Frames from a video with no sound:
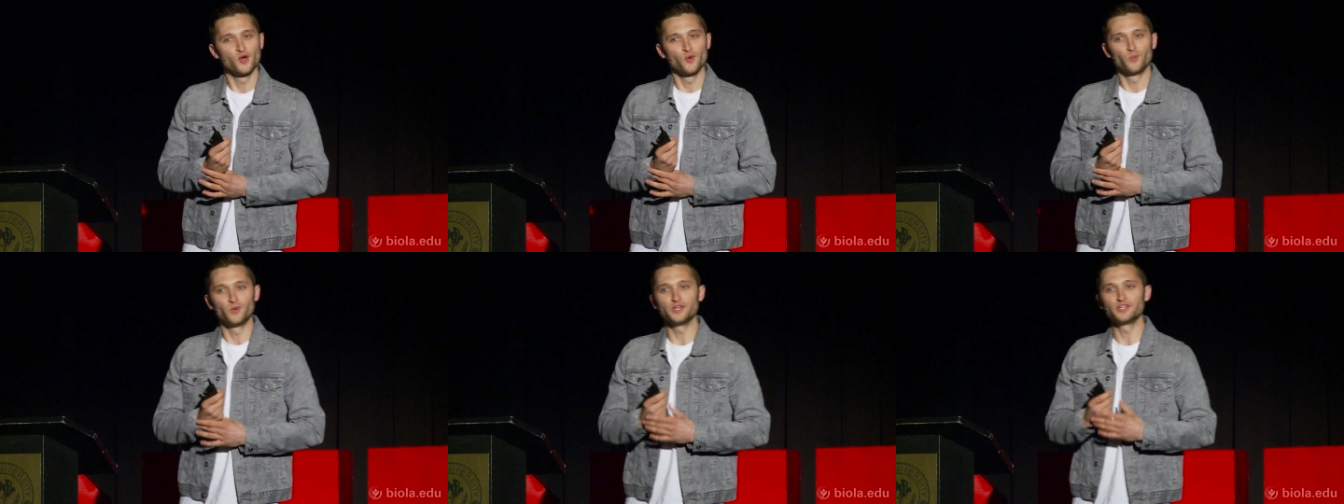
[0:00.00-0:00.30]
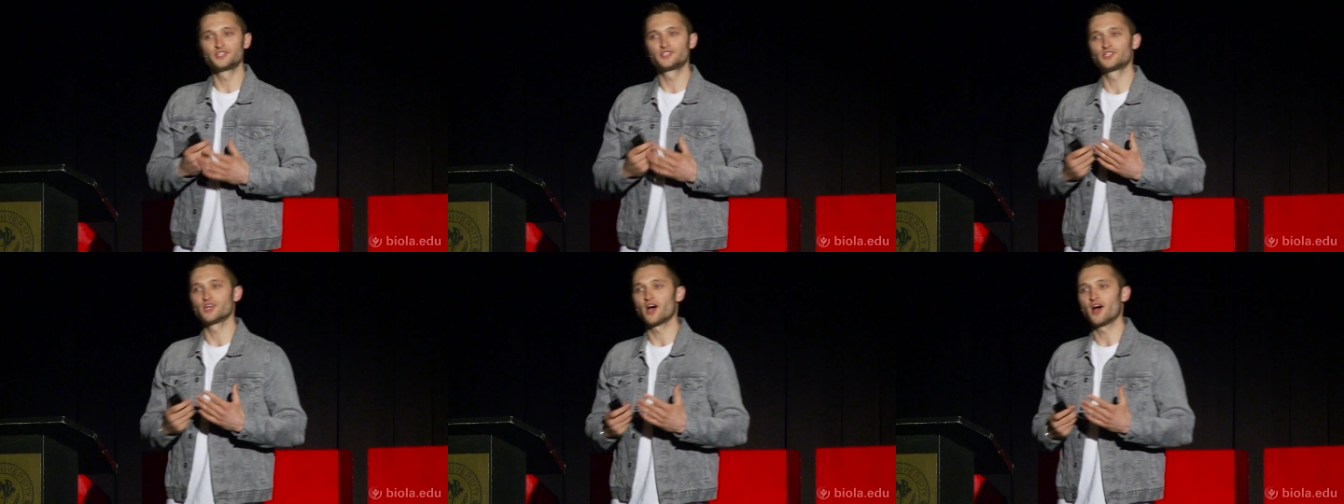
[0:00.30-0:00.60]
we
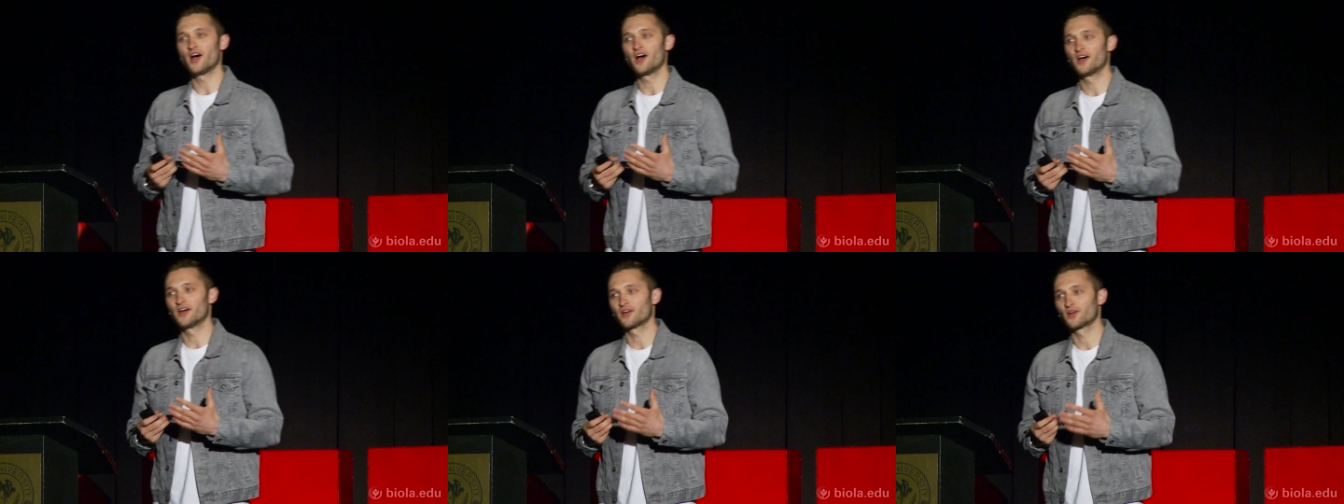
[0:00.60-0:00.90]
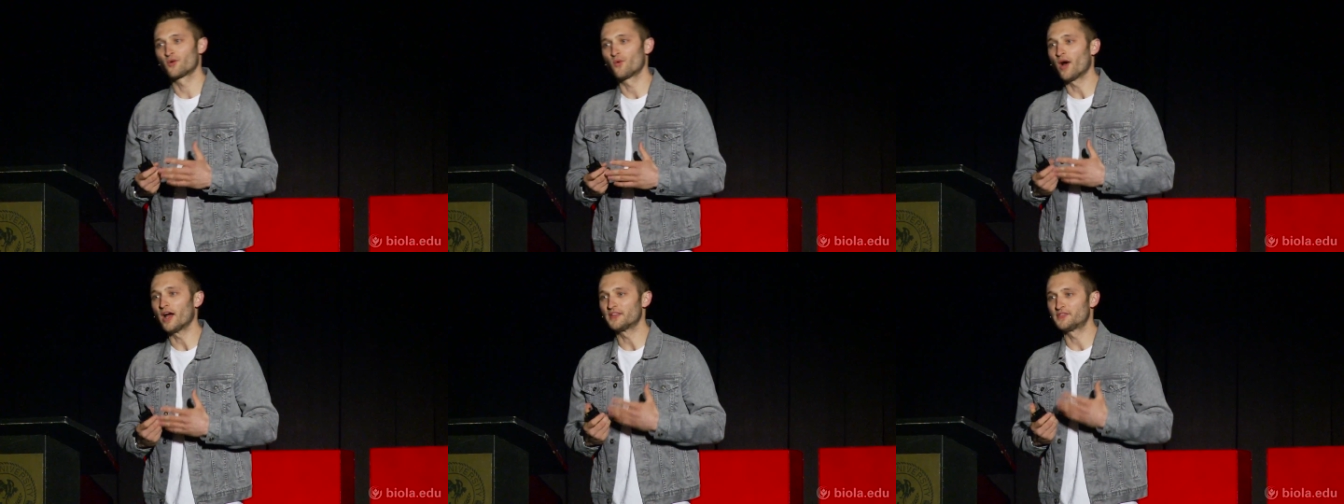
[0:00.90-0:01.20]
saw
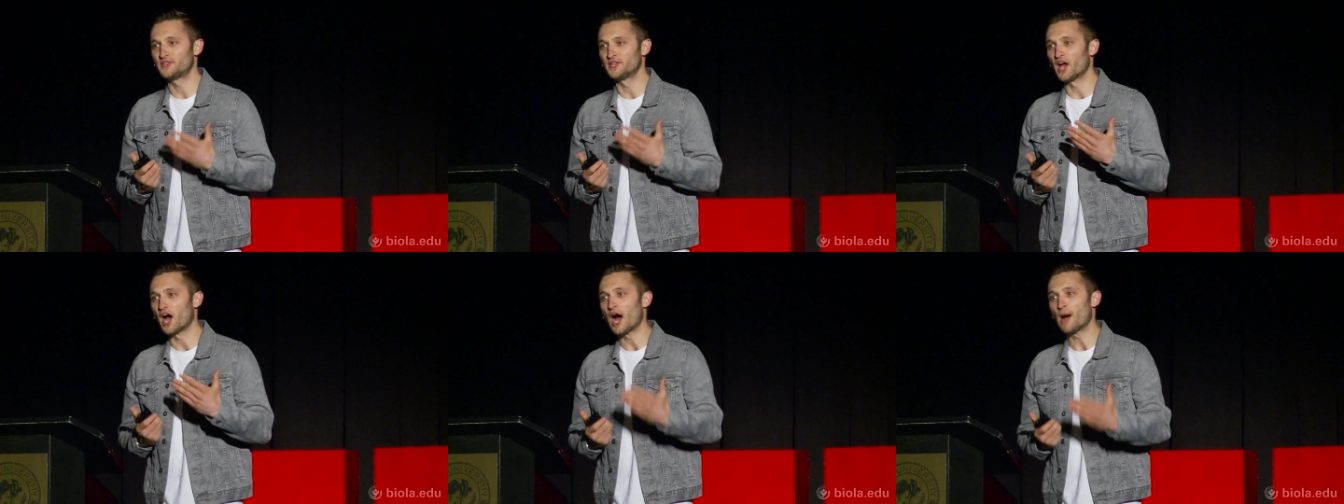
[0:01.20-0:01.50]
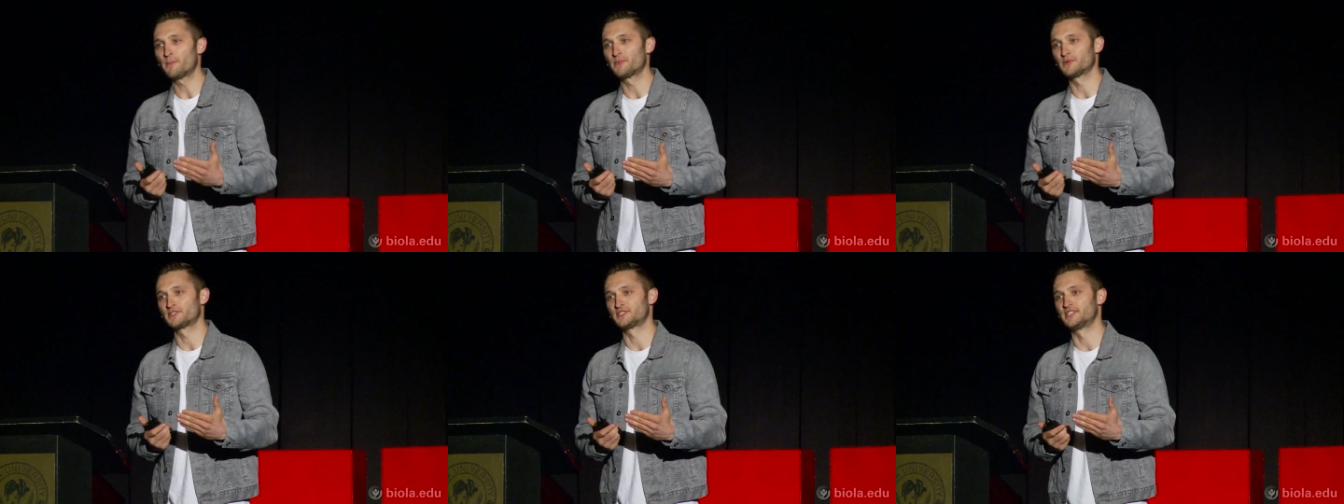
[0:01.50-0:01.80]
quite the
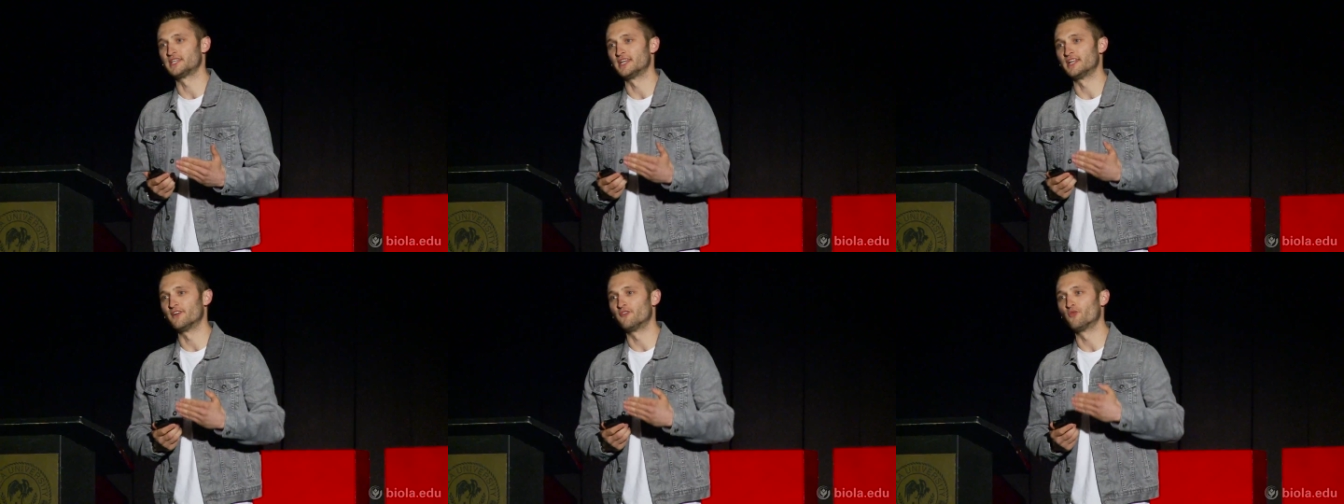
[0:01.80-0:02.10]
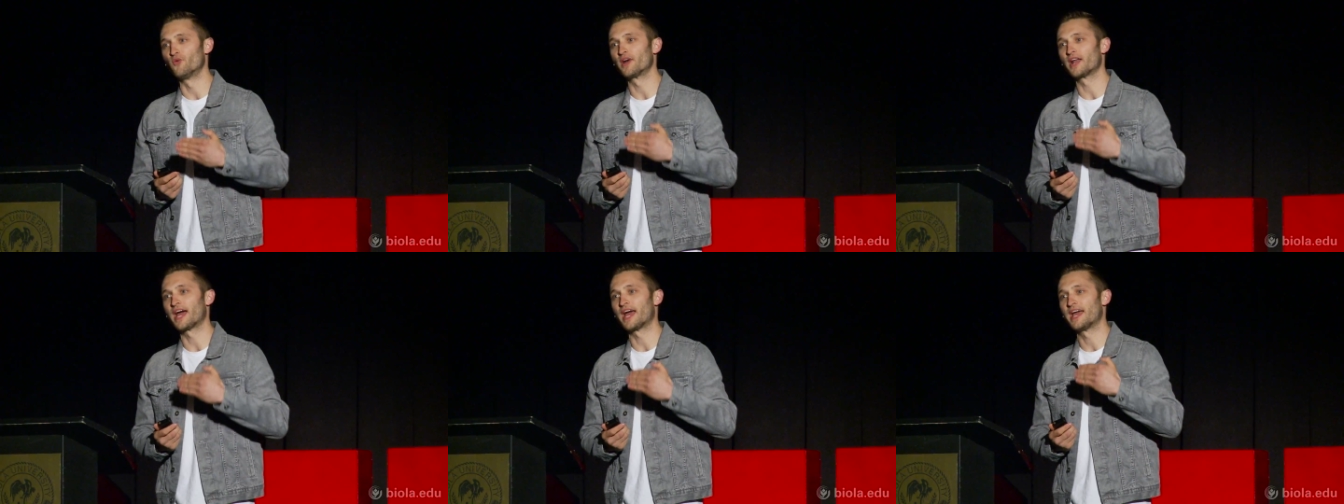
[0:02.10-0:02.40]
opposite of
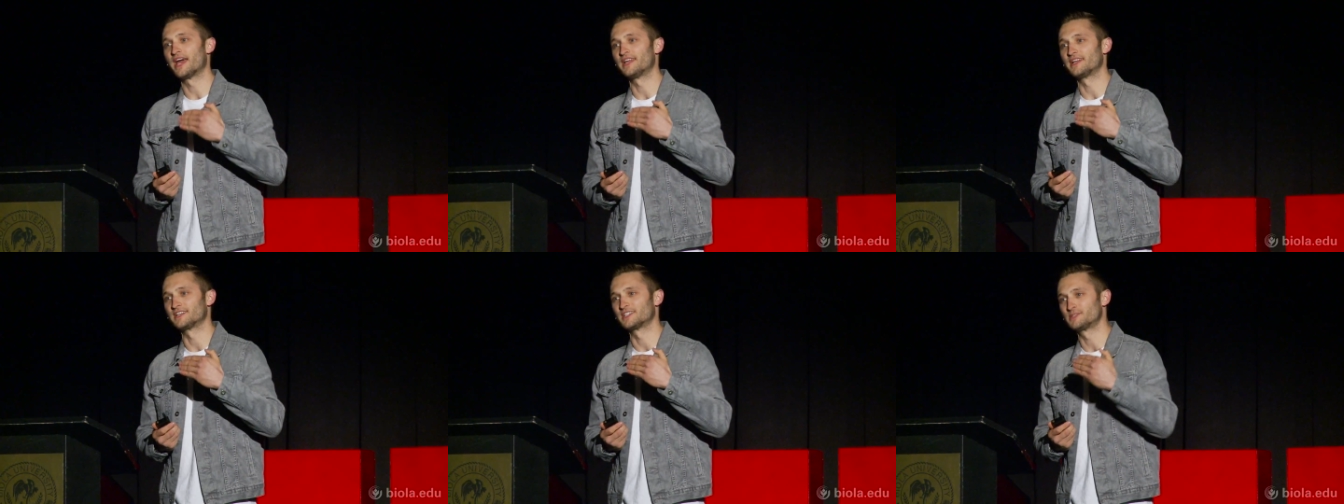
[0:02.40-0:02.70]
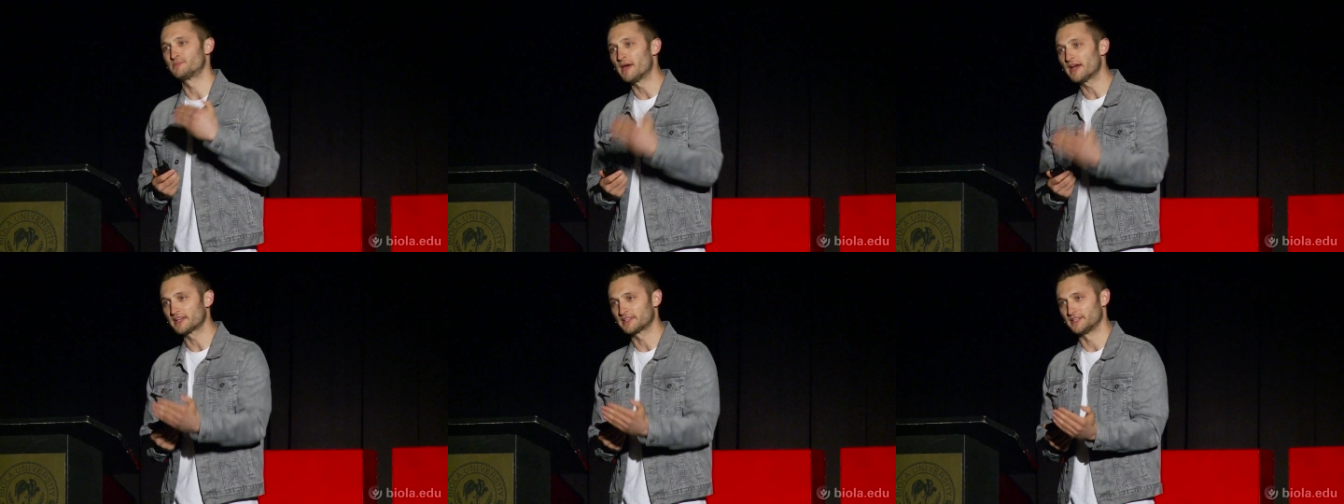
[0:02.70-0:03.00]
what I had
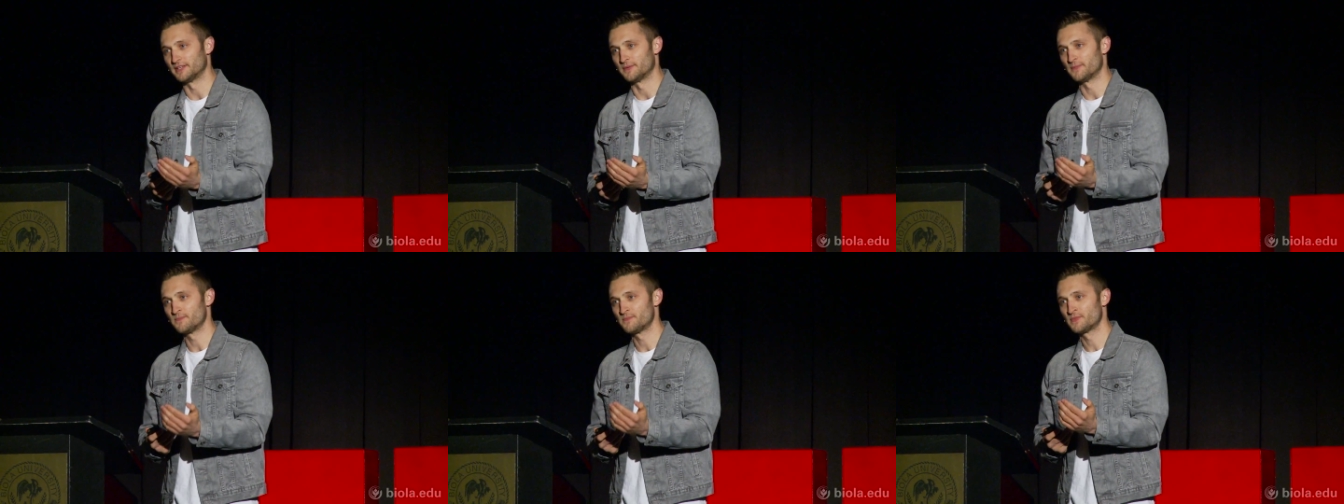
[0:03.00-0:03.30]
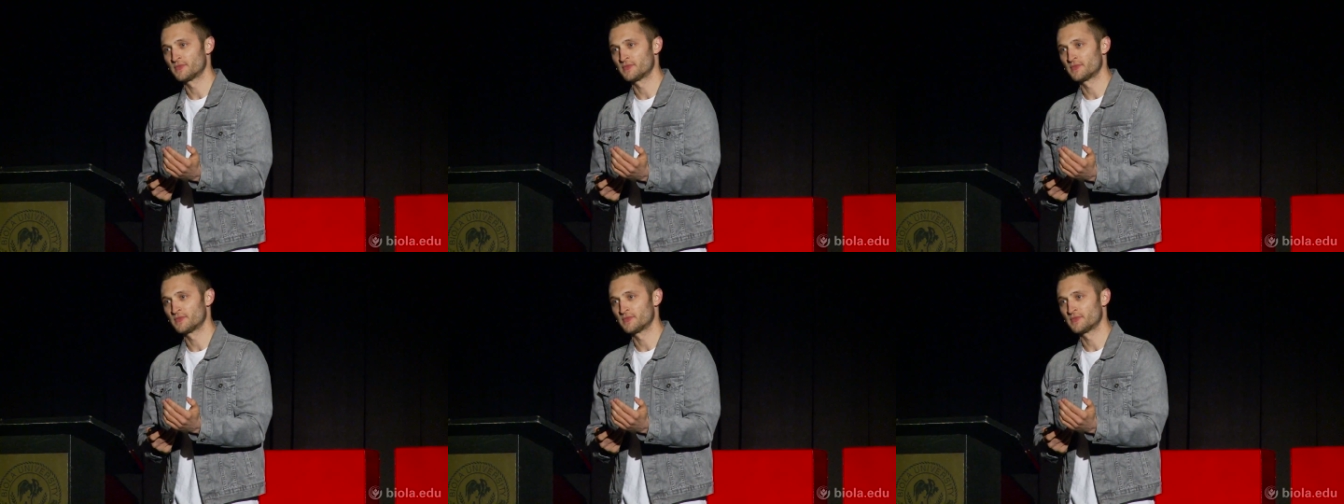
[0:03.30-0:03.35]
expected.